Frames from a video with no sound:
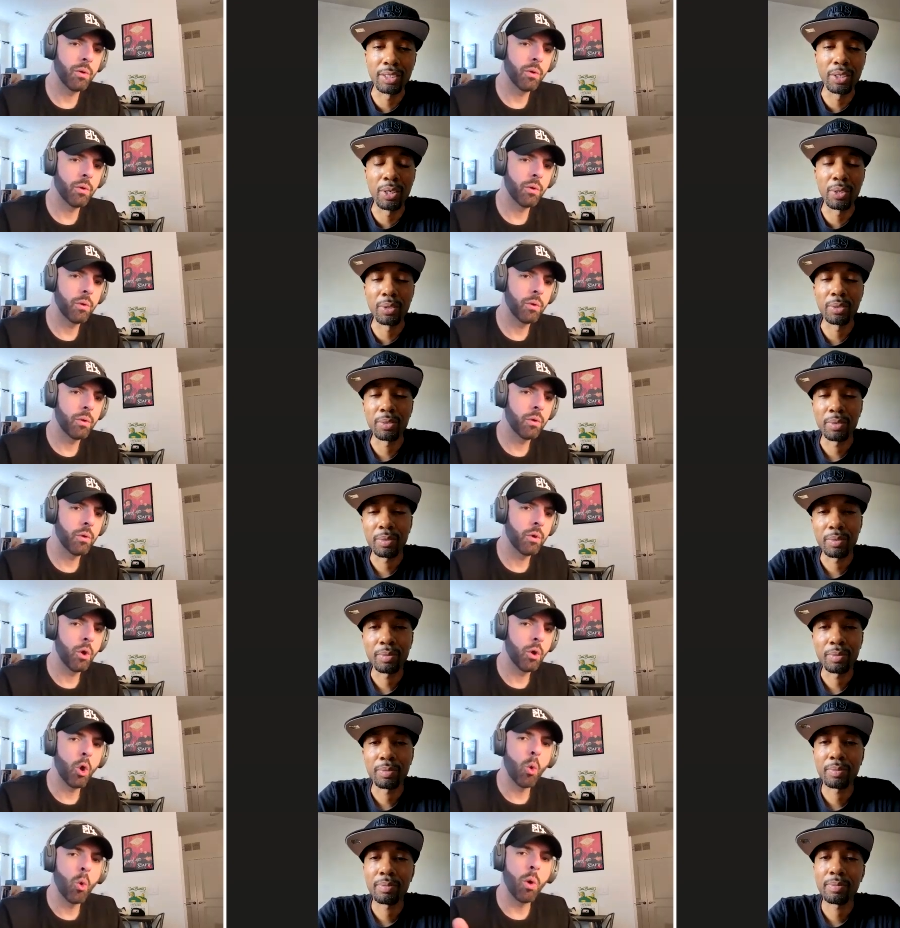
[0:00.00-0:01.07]
Speaker 1: to go.
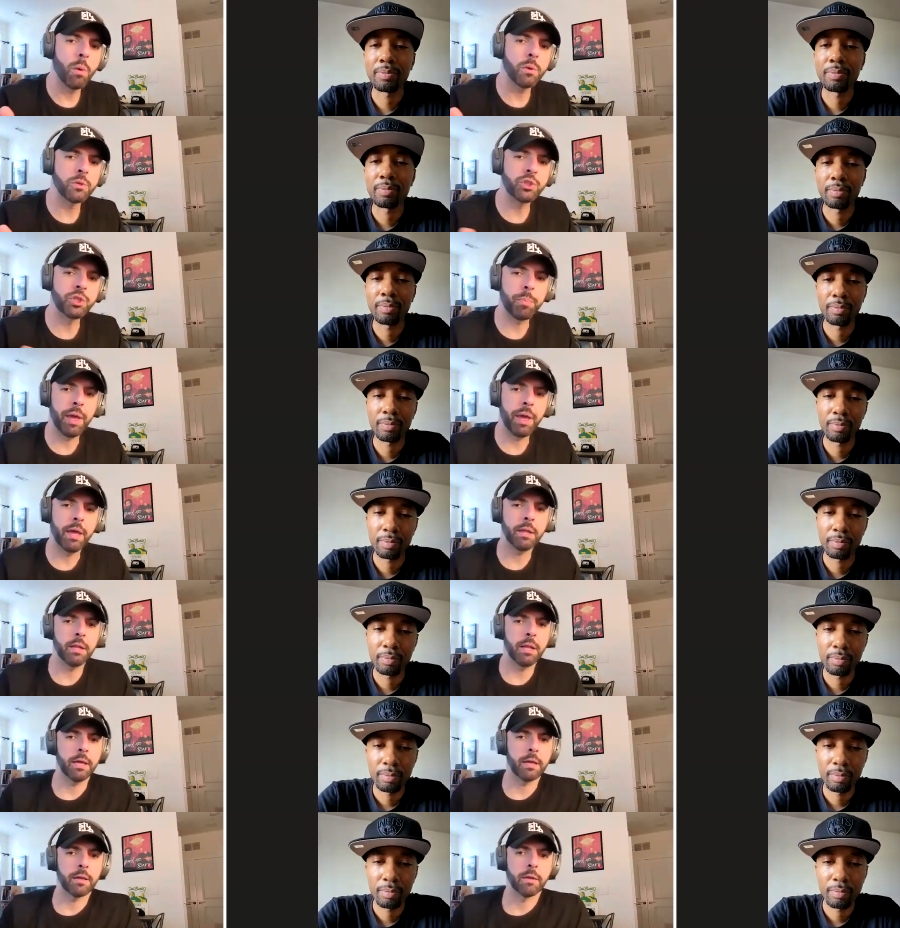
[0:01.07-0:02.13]
Speaker 2: What was
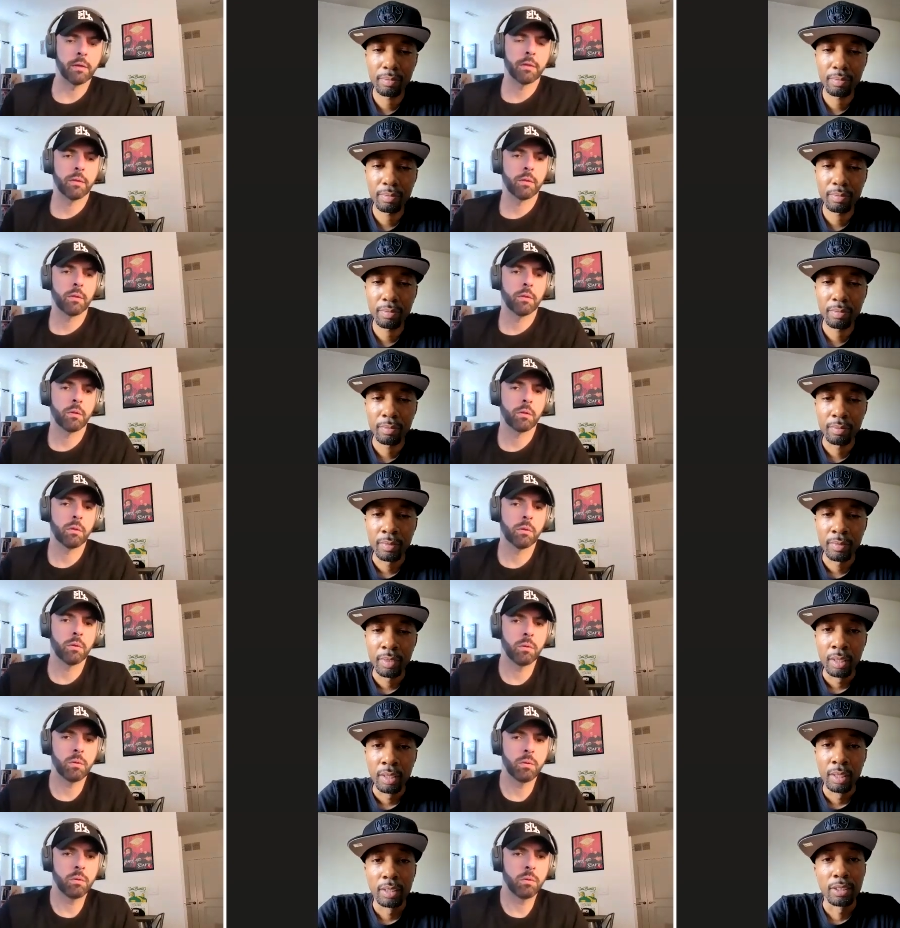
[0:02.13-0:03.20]
Japan like?
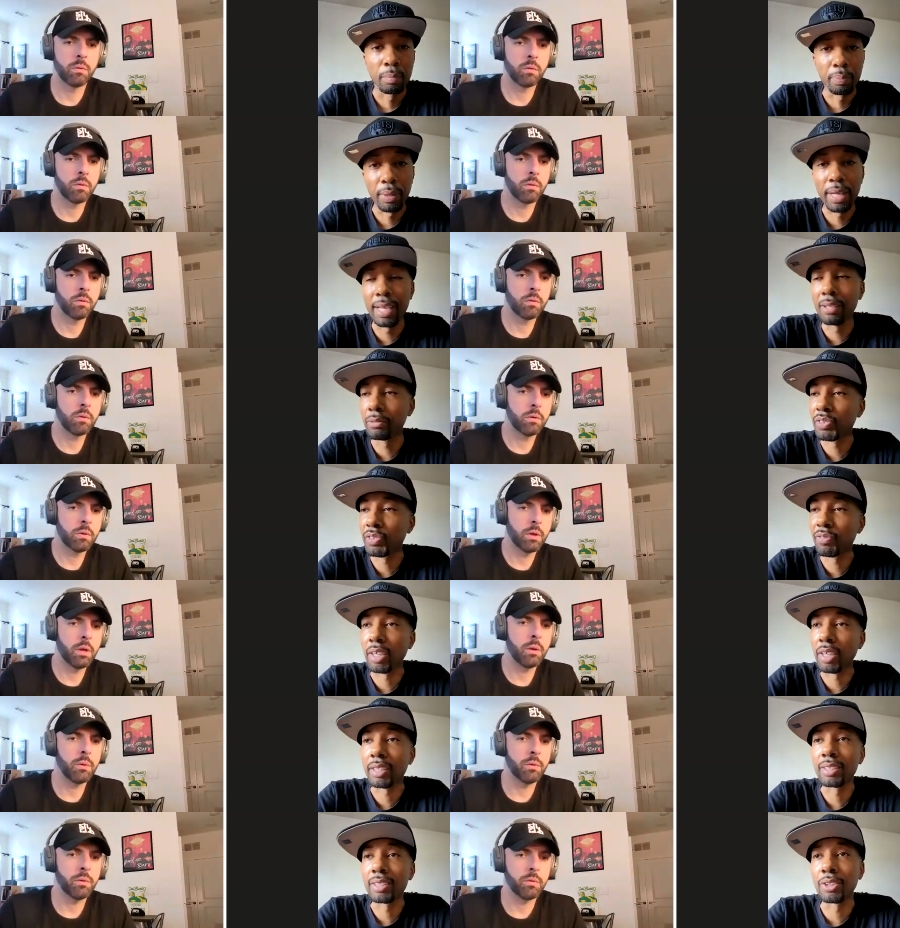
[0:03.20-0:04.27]
Speaker 1: Japan was
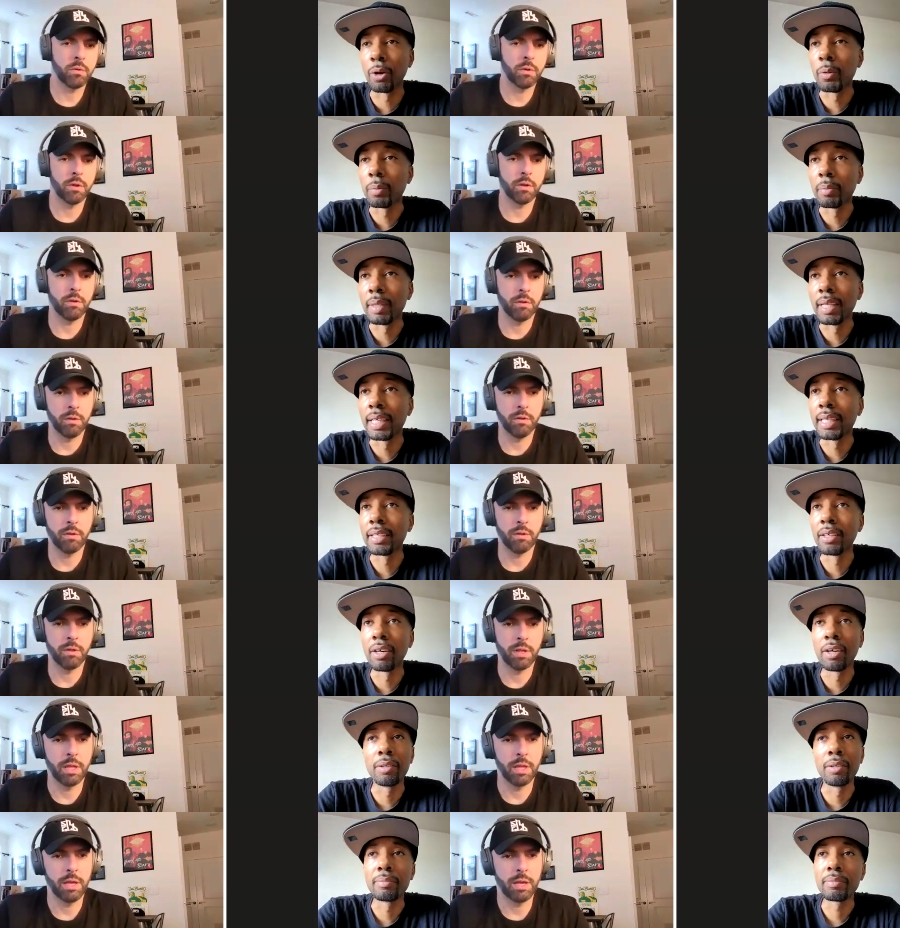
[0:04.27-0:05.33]
fucking dope, man.
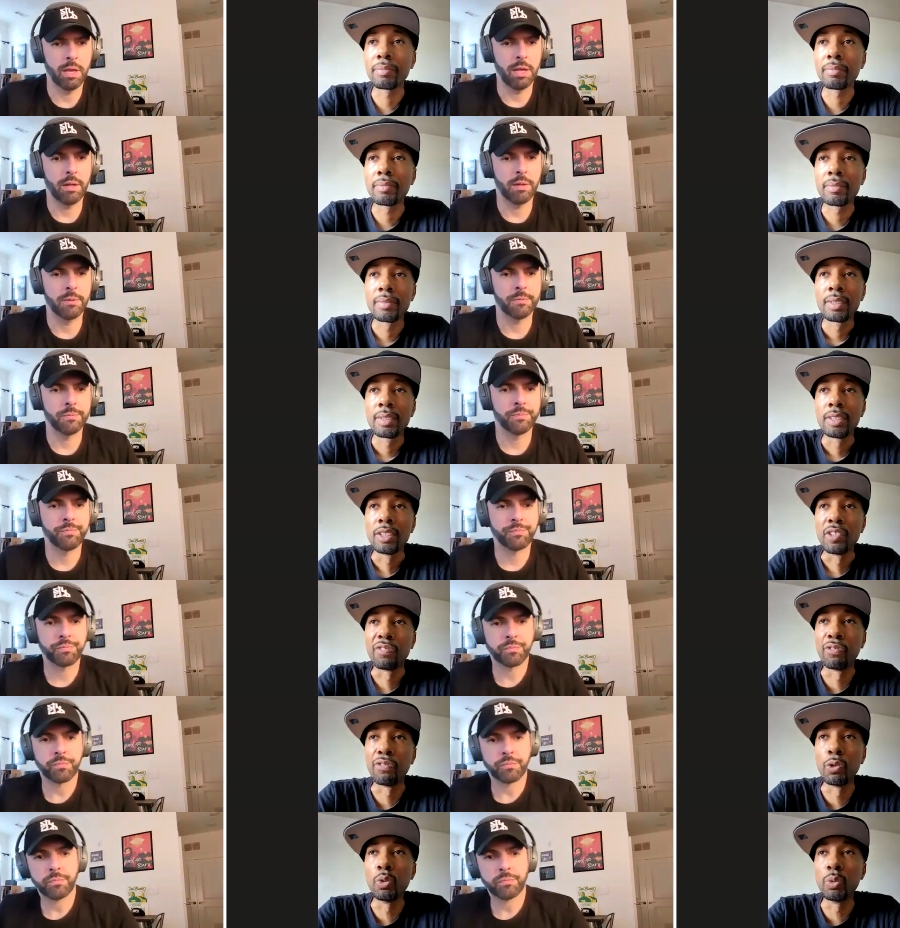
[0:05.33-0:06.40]
Um, the
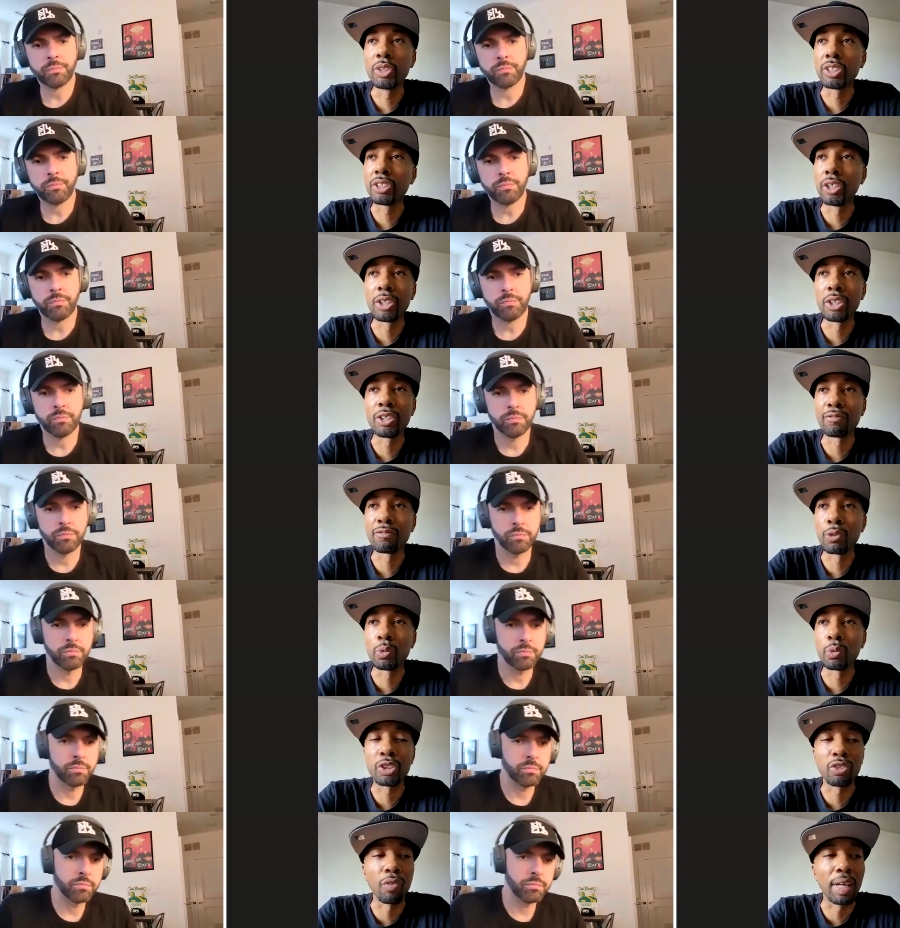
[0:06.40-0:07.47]
food was good. The
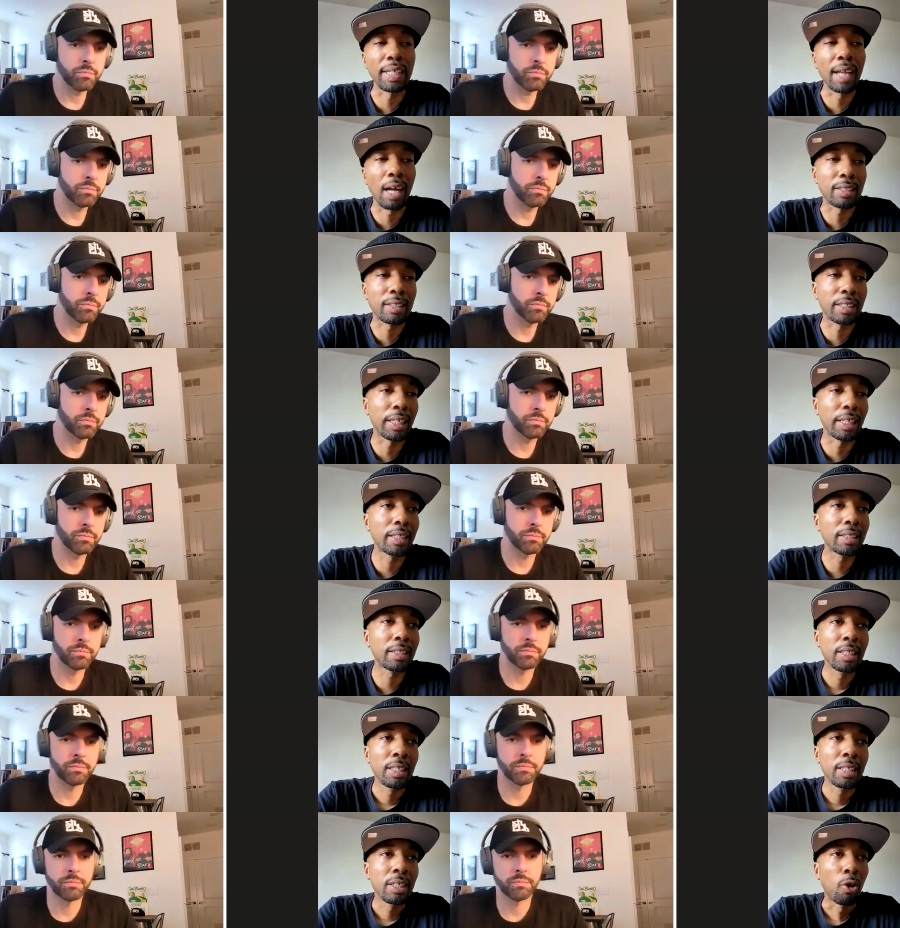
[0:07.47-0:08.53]
food was great out there.
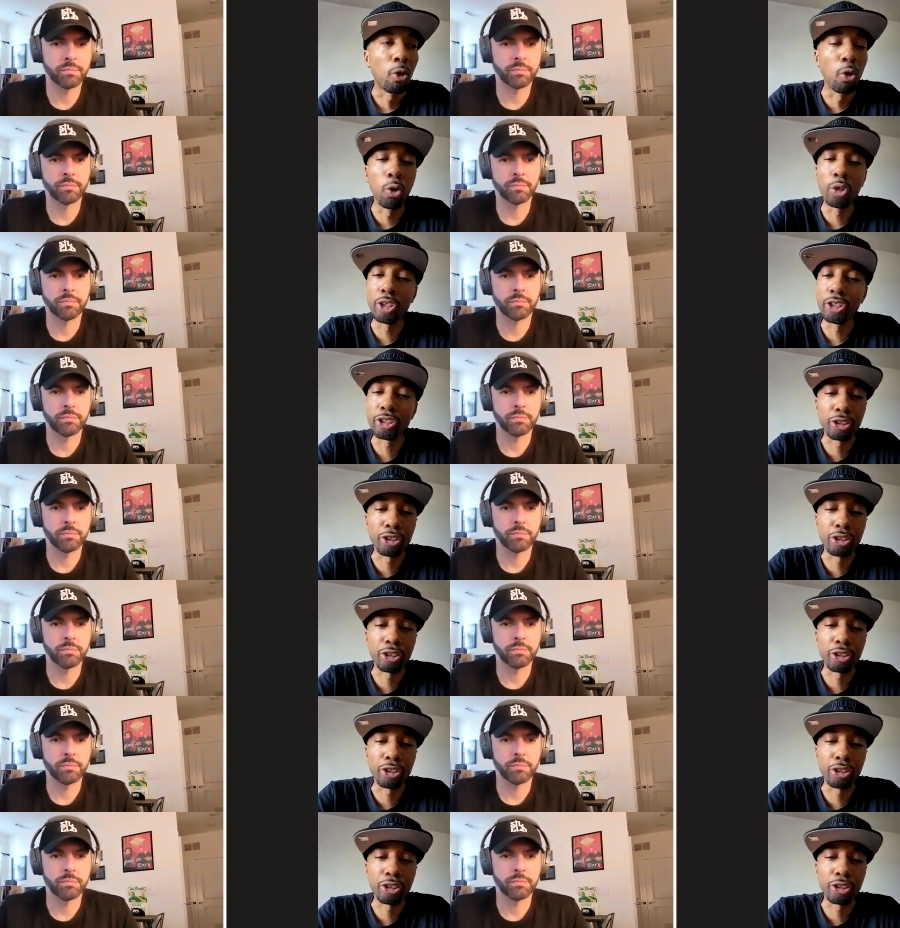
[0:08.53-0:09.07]
All of the